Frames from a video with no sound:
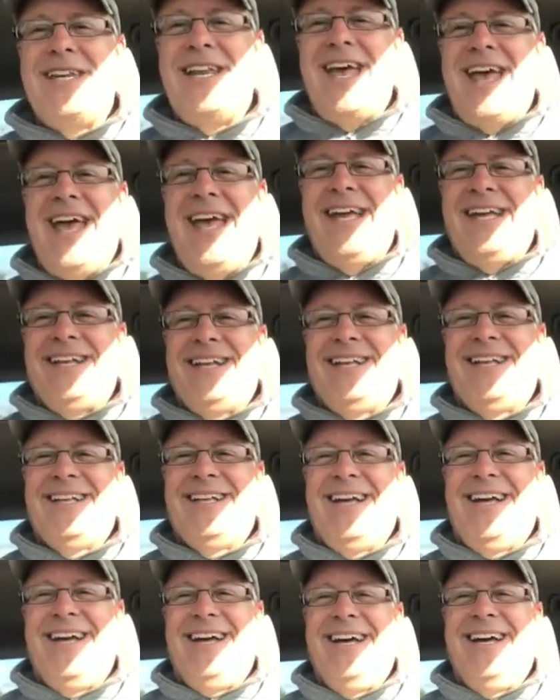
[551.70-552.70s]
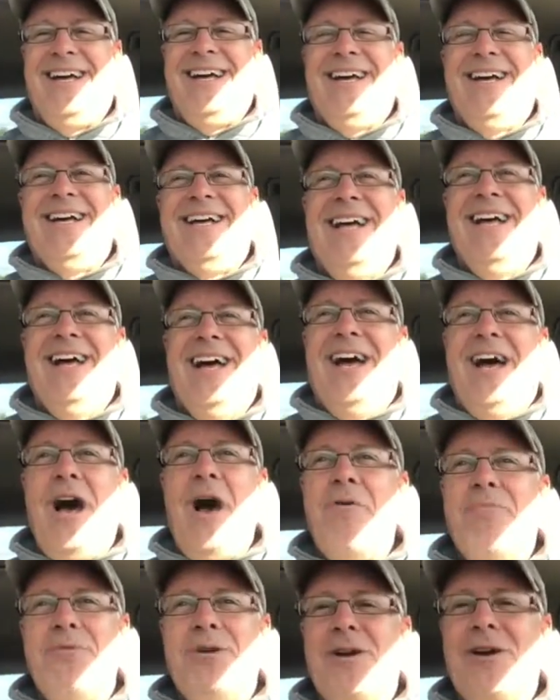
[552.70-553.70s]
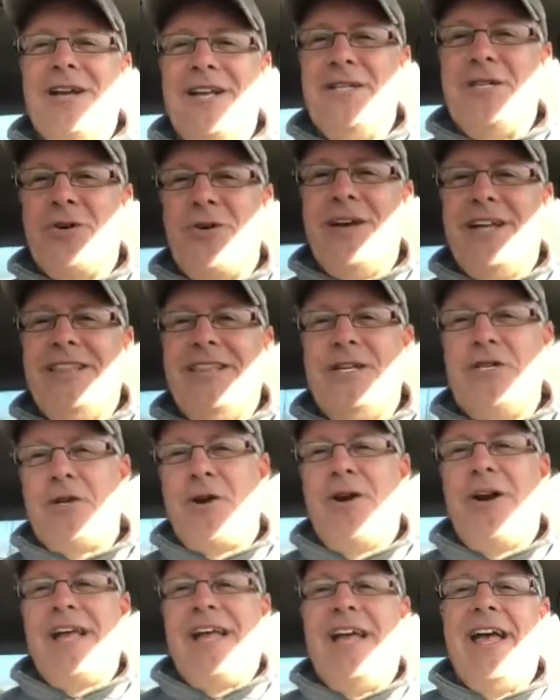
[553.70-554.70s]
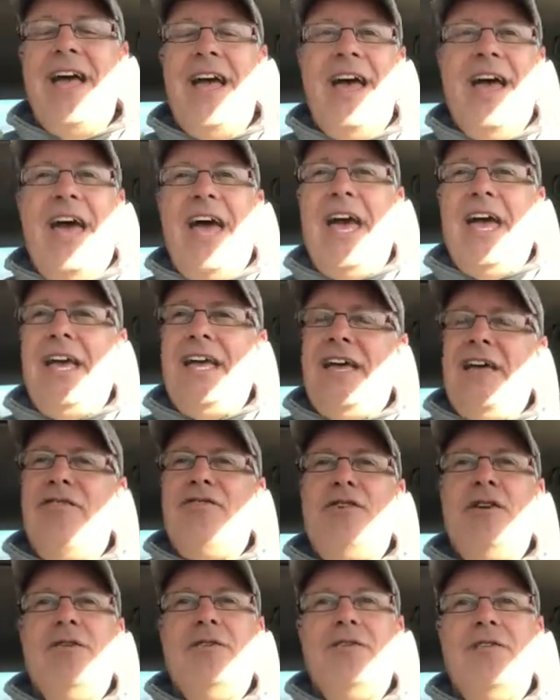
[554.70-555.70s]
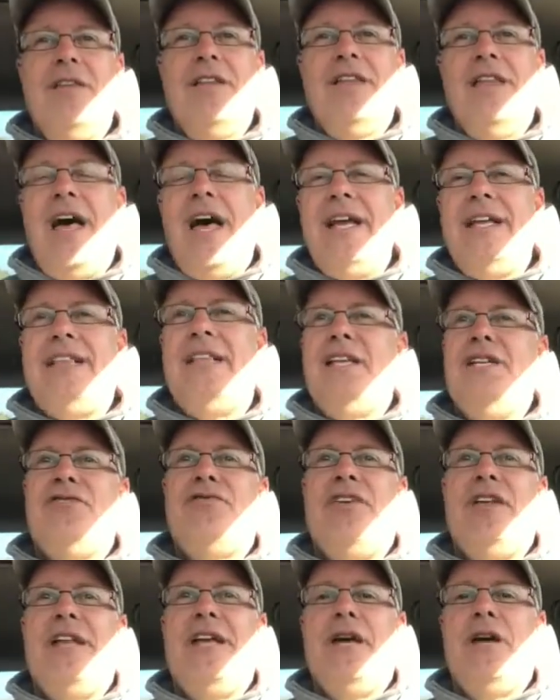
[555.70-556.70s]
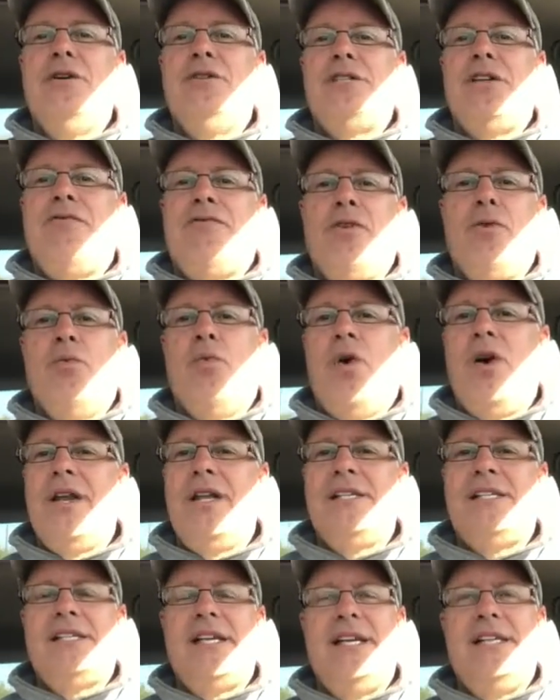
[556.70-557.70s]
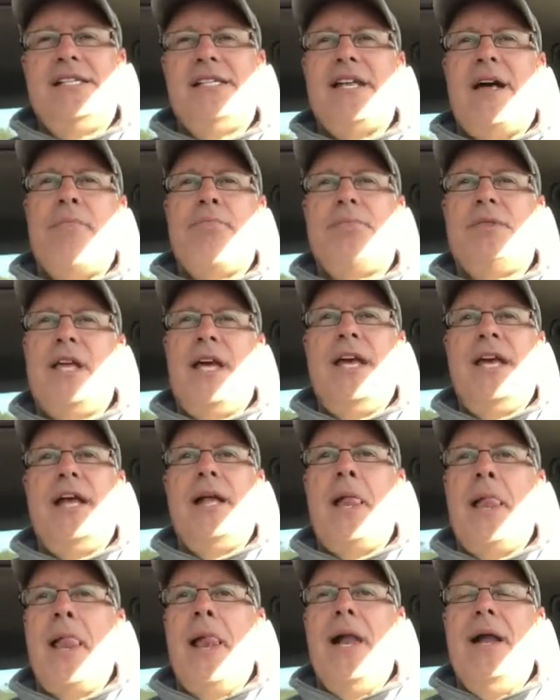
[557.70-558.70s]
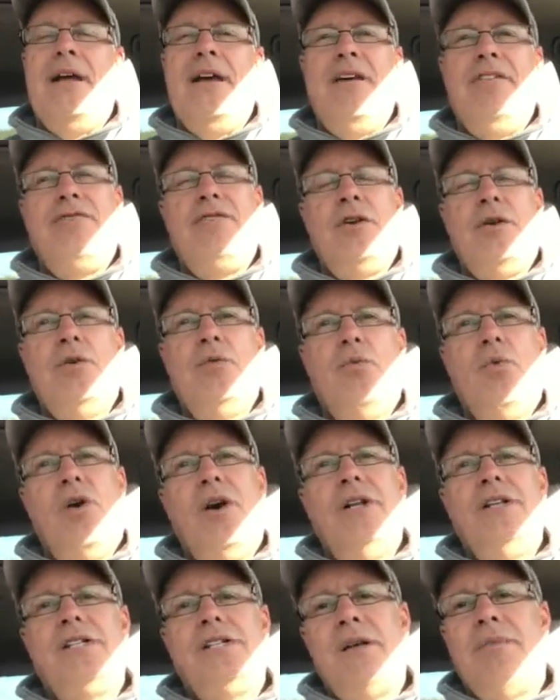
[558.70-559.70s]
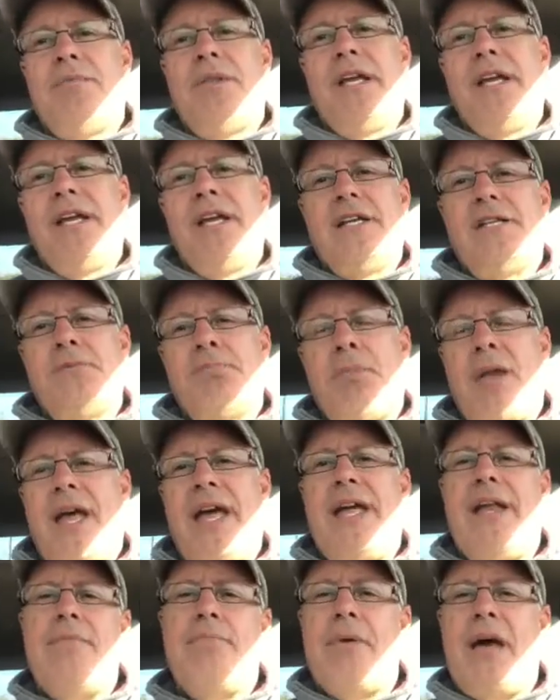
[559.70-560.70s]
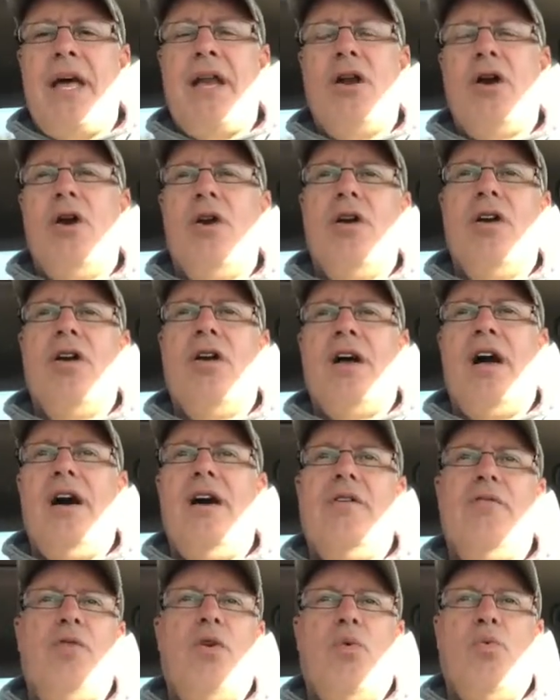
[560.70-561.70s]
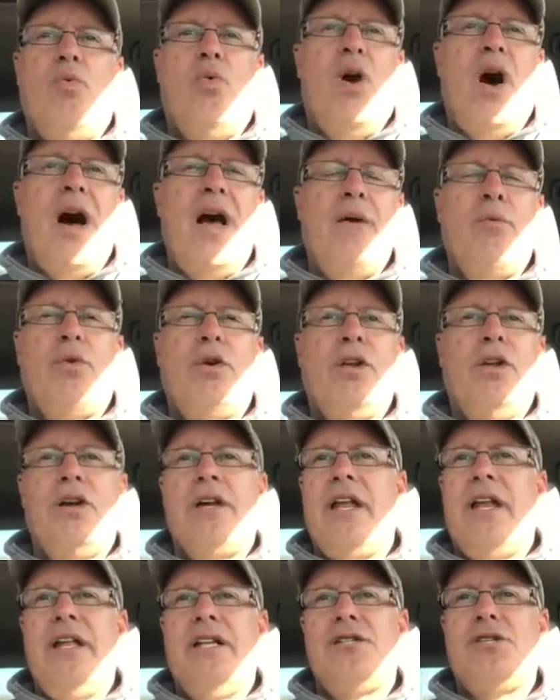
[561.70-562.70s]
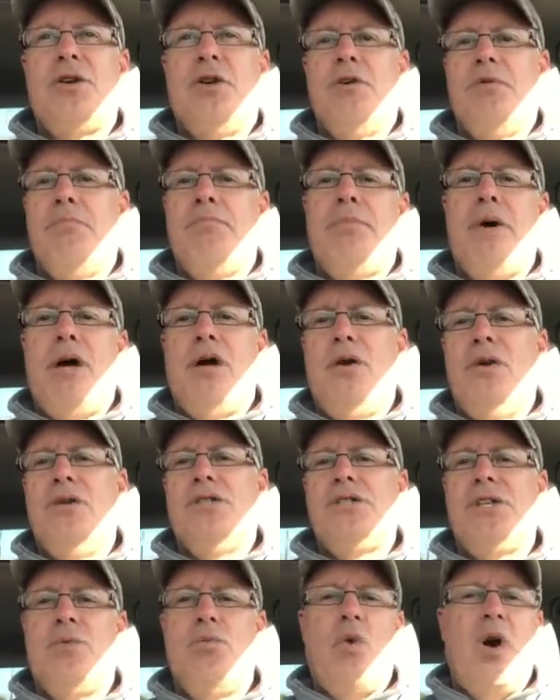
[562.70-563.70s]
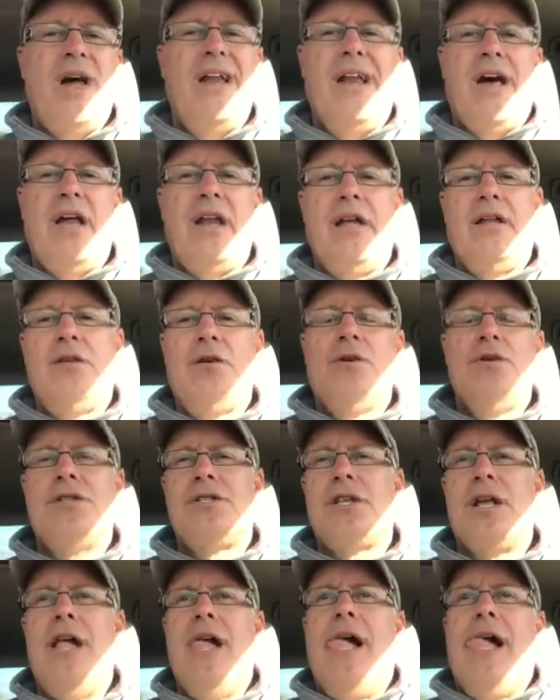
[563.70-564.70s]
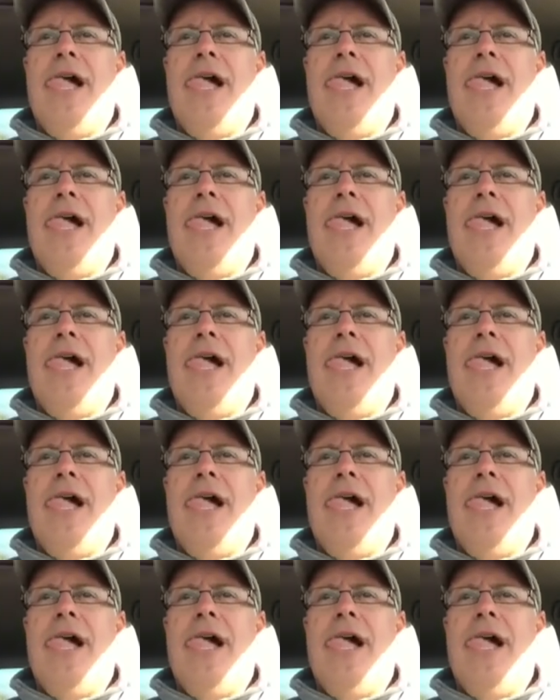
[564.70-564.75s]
to date. Hope you're enjoying the journey. Hey, if you like these videos, if you want to see something, if you want something explained better of why we're looking at certain boats and why not others,